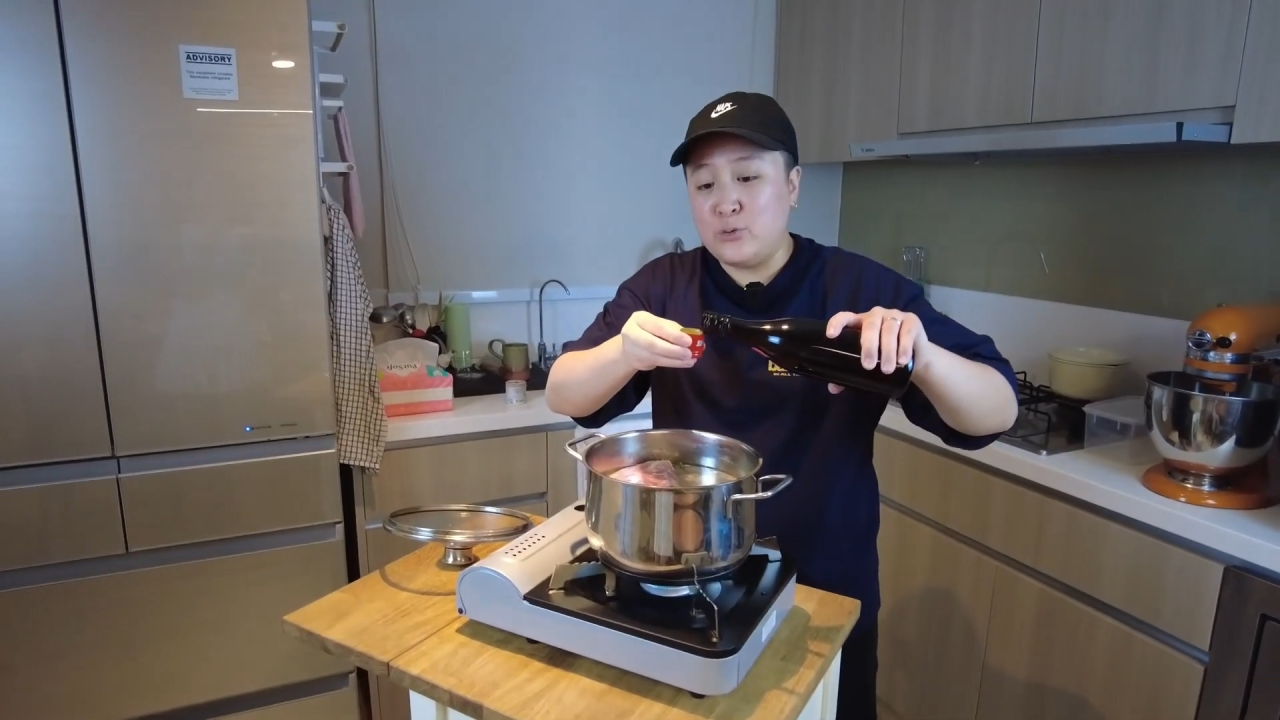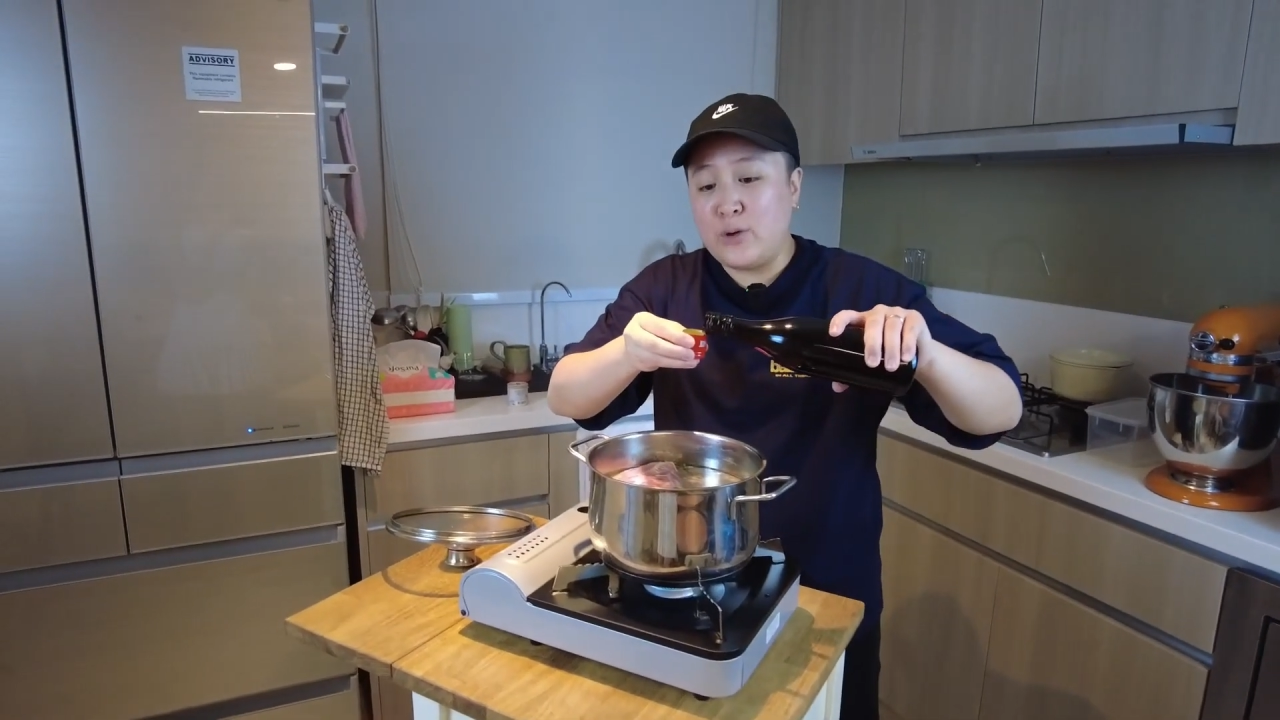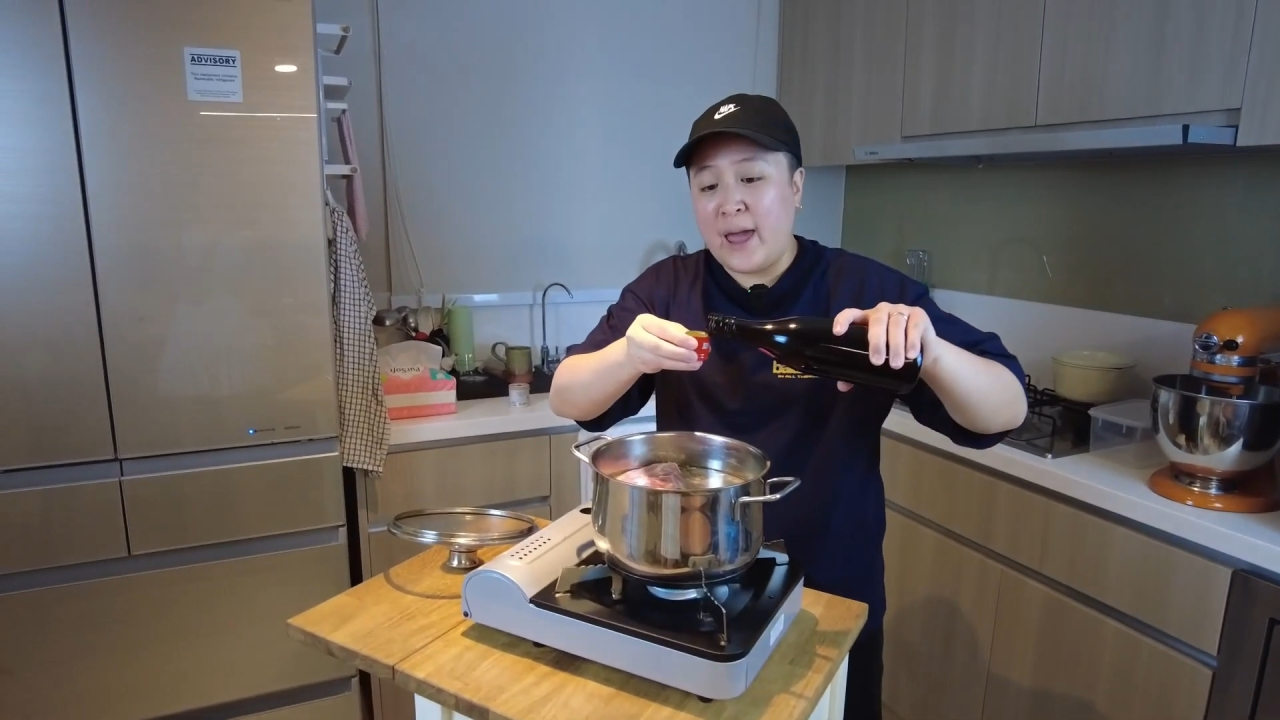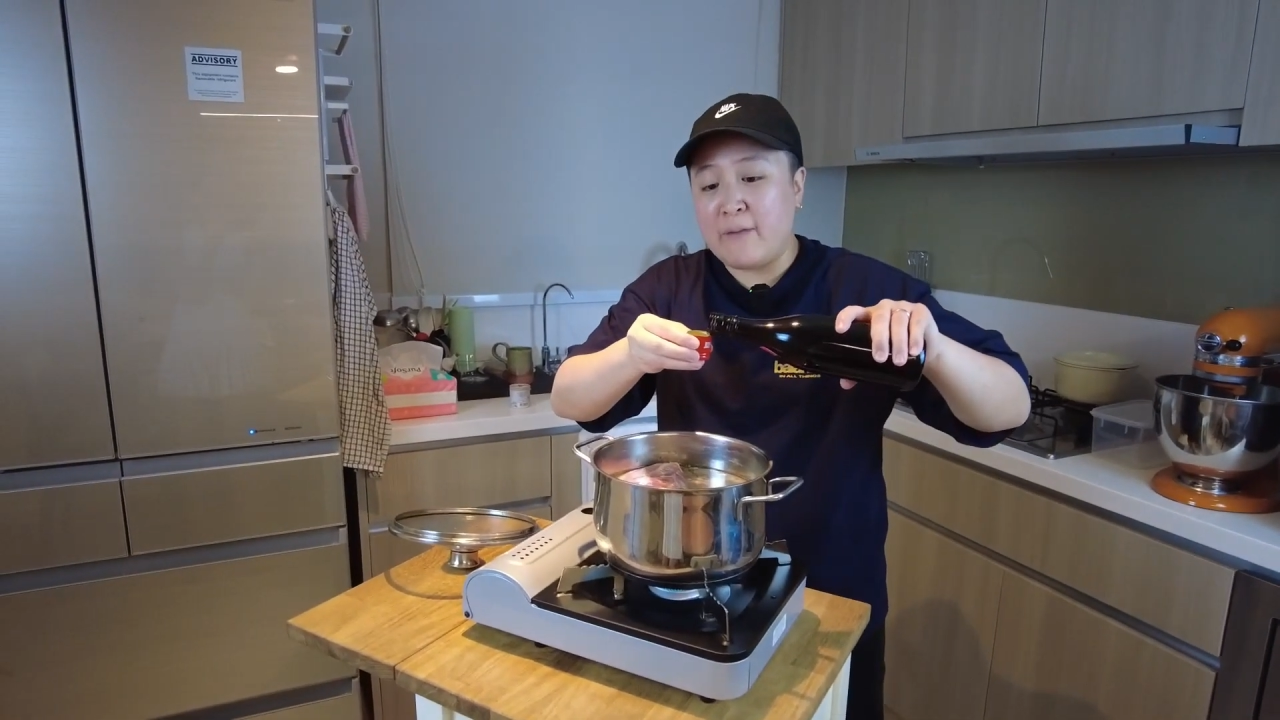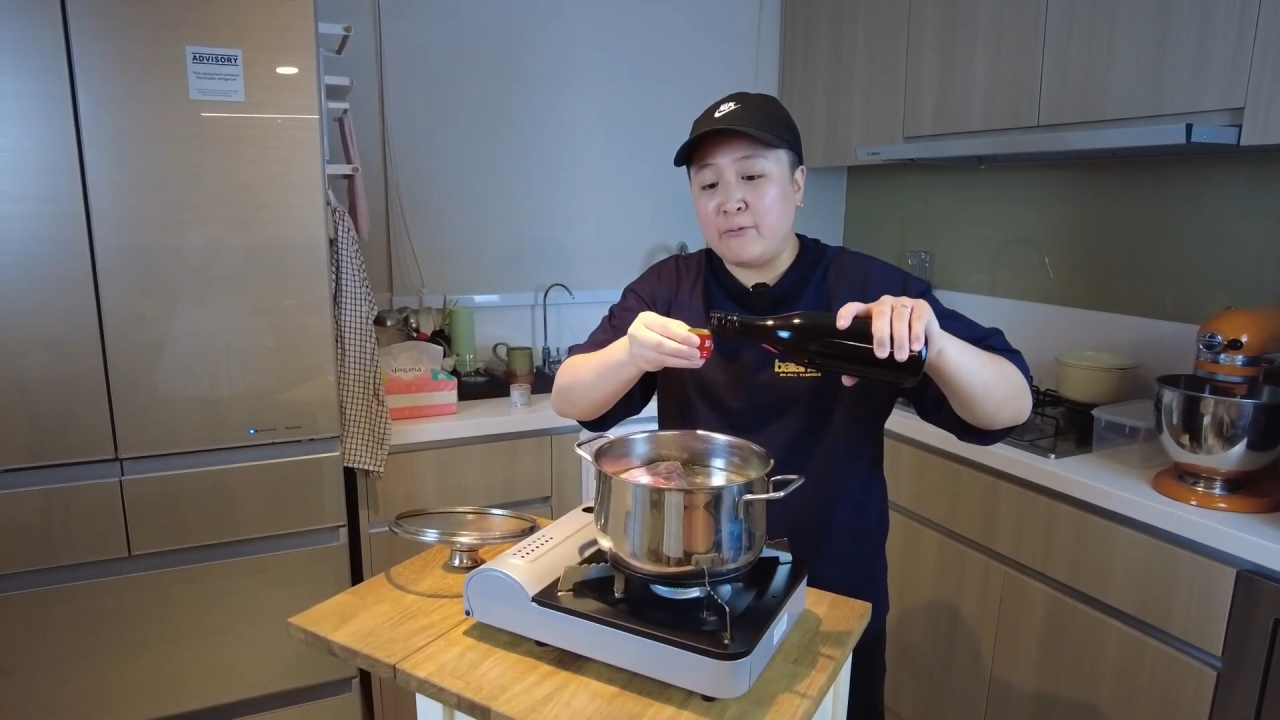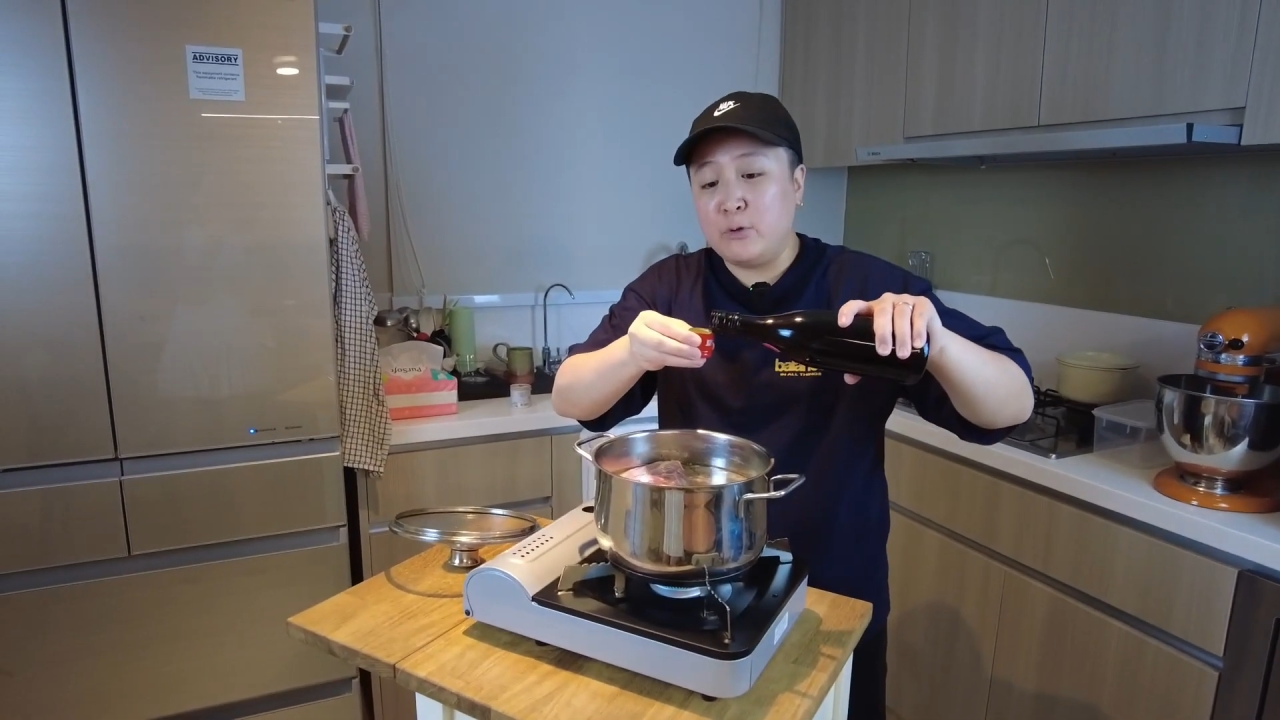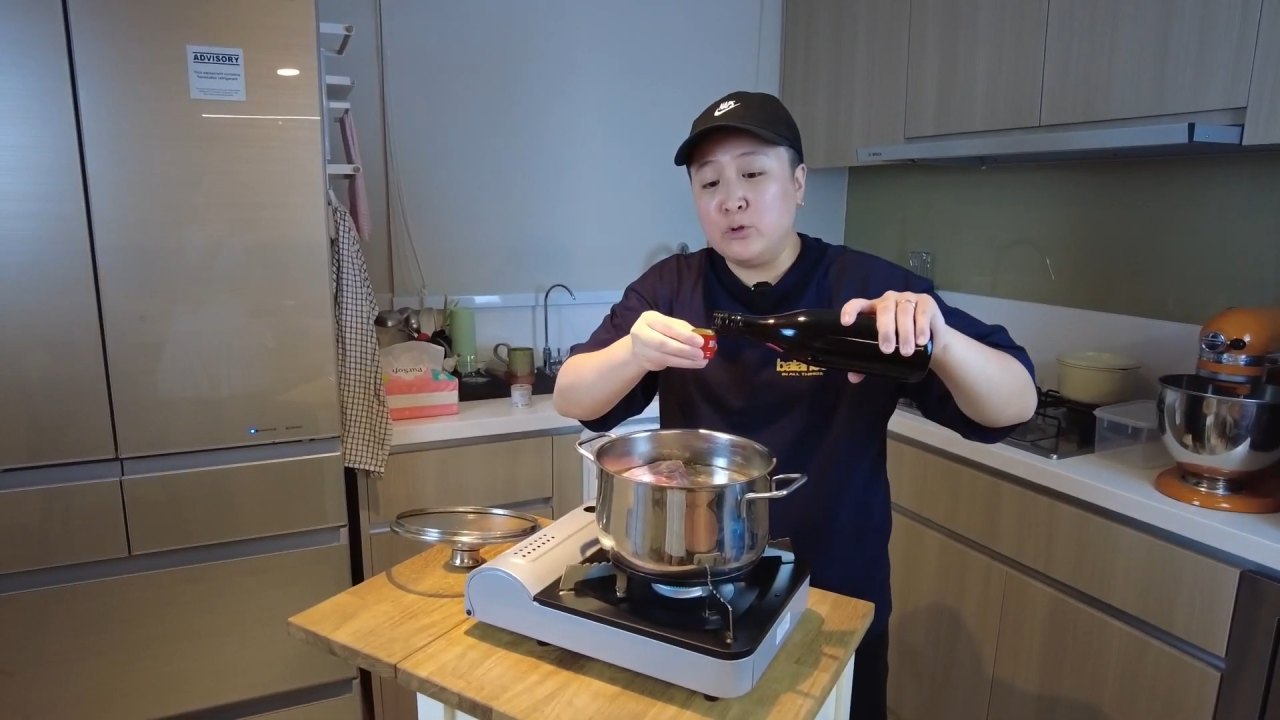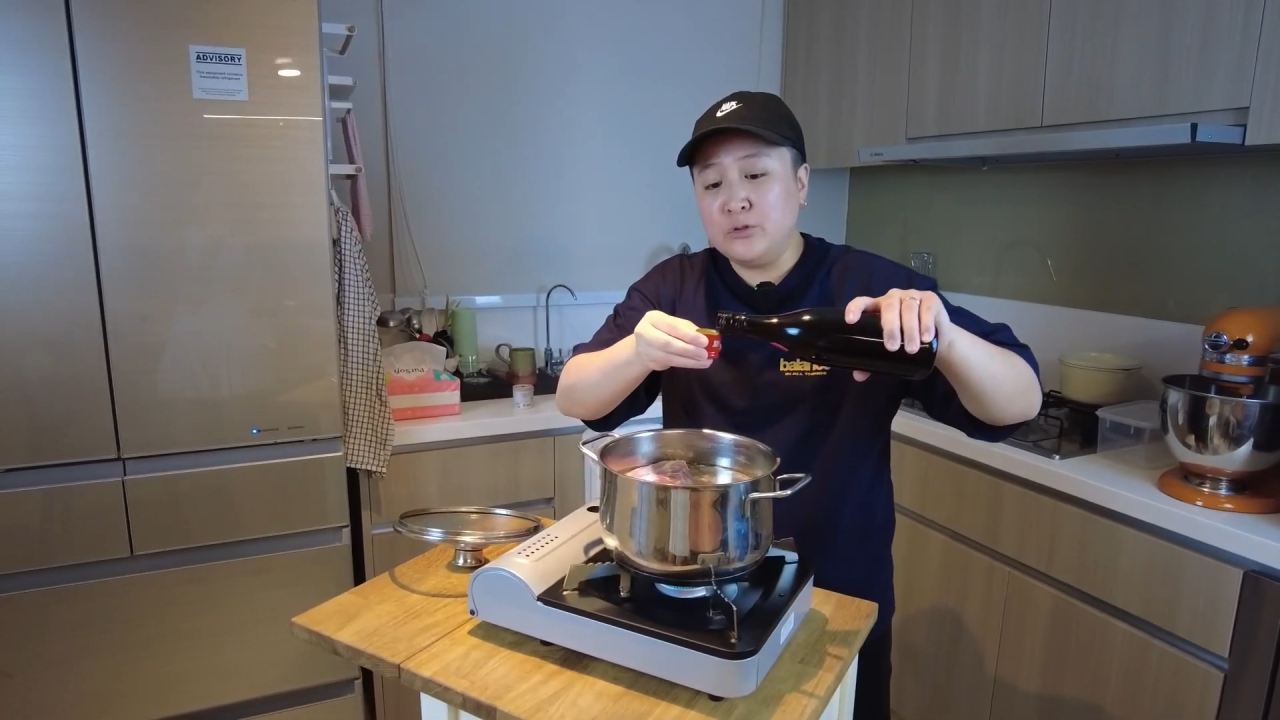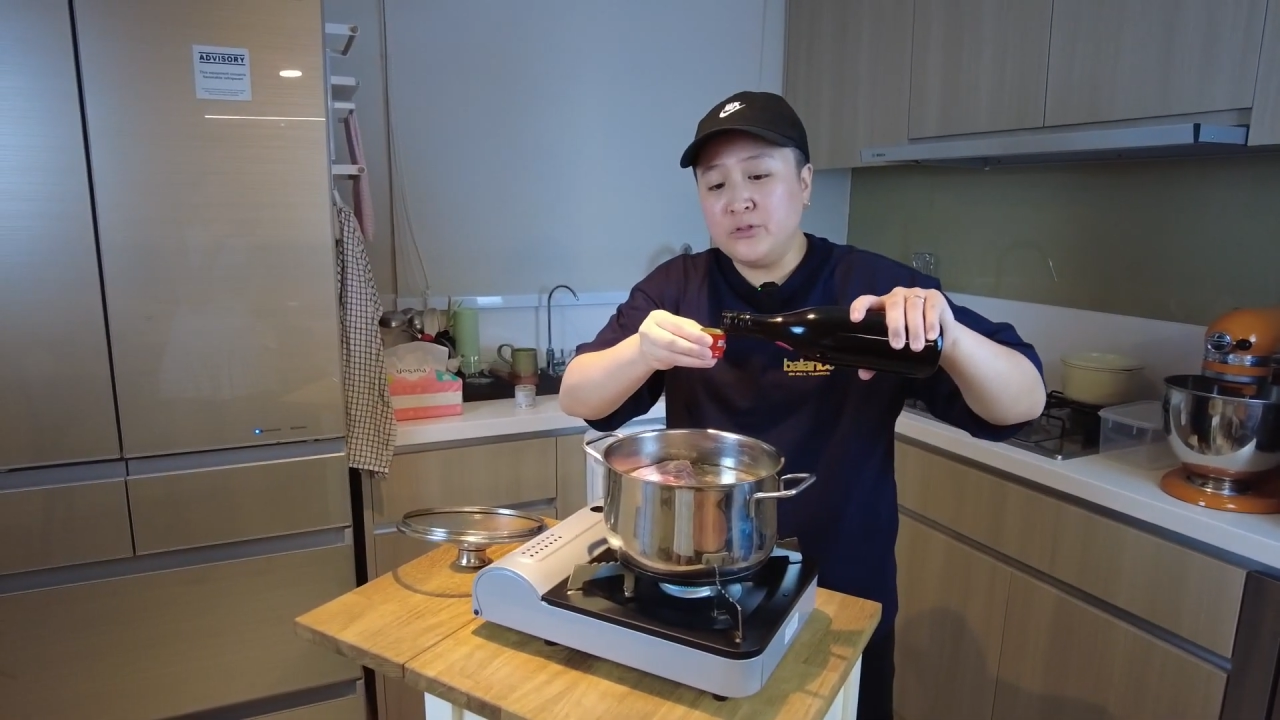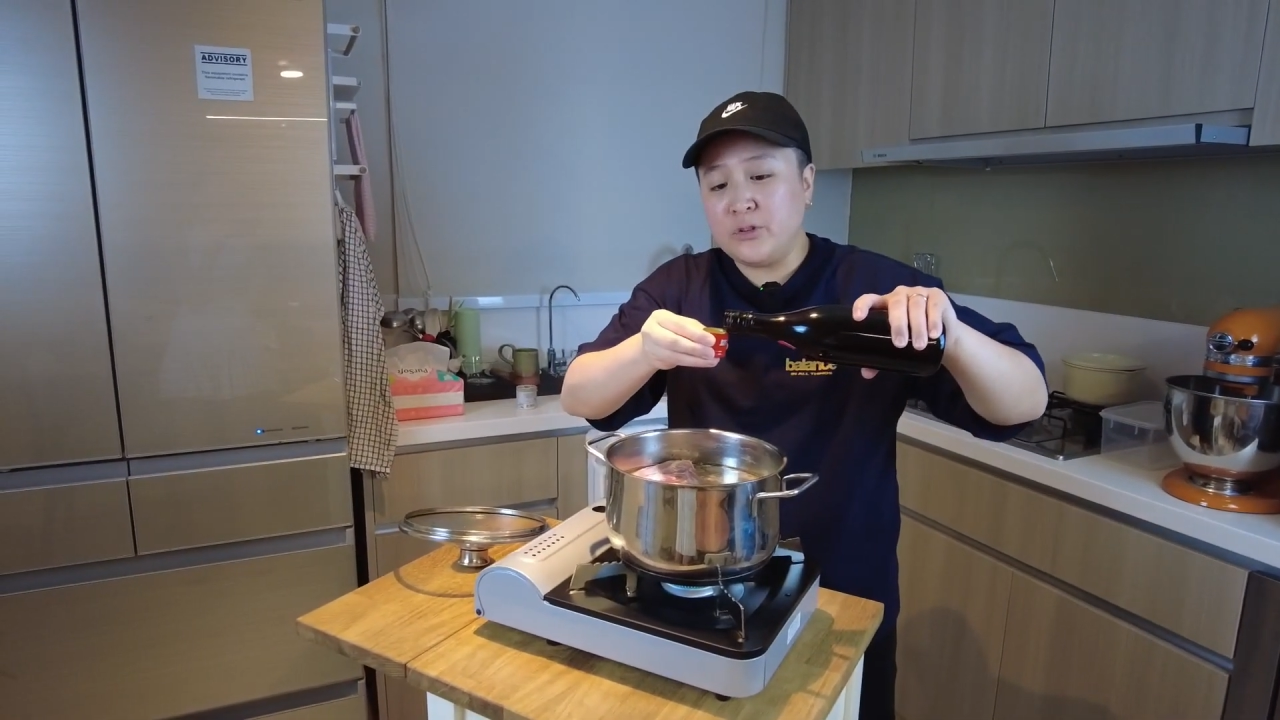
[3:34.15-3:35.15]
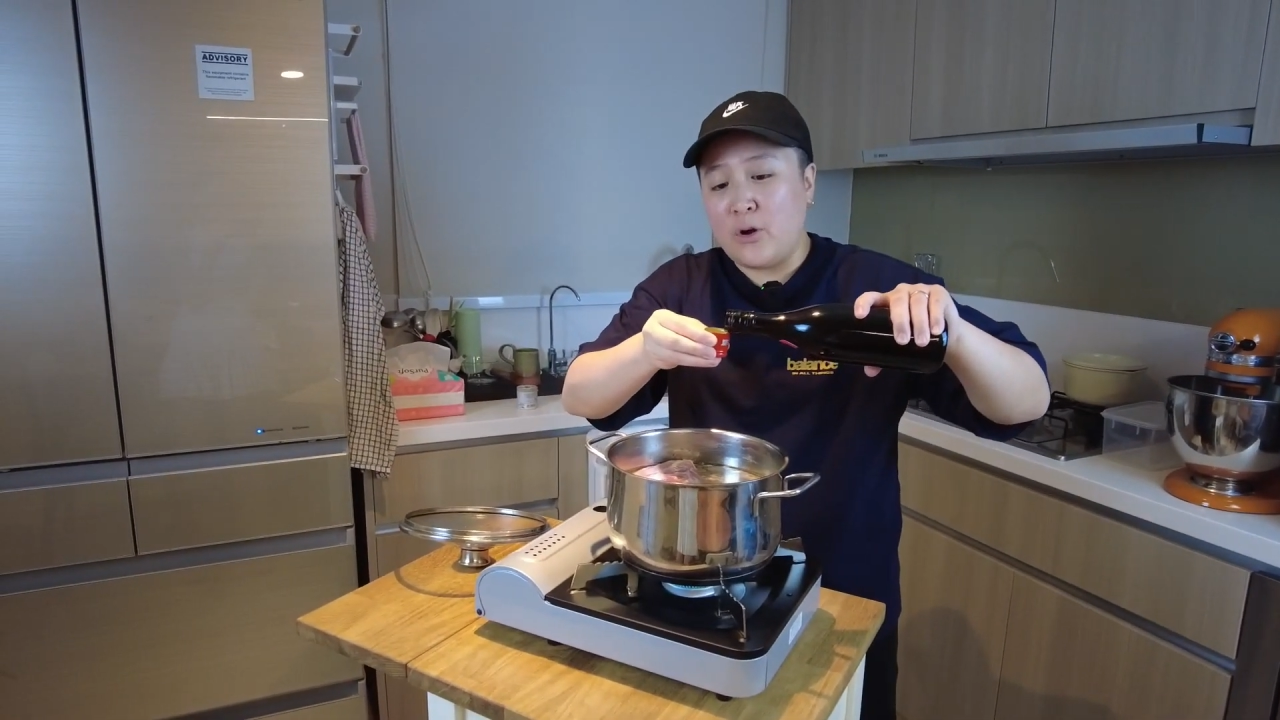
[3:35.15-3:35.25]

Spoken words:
capfuls